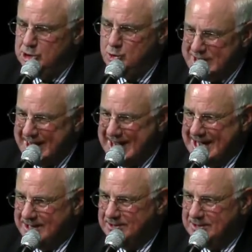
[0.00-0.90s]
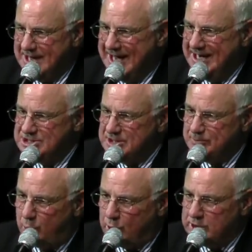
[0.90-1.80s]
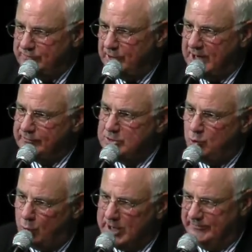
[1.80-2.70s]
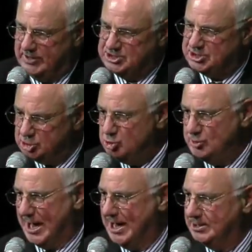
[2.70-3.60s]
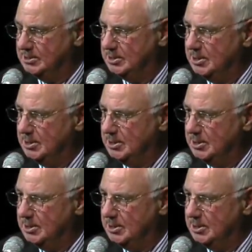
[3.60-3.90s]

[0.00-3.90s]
You can, and it's important for every one of us to do that.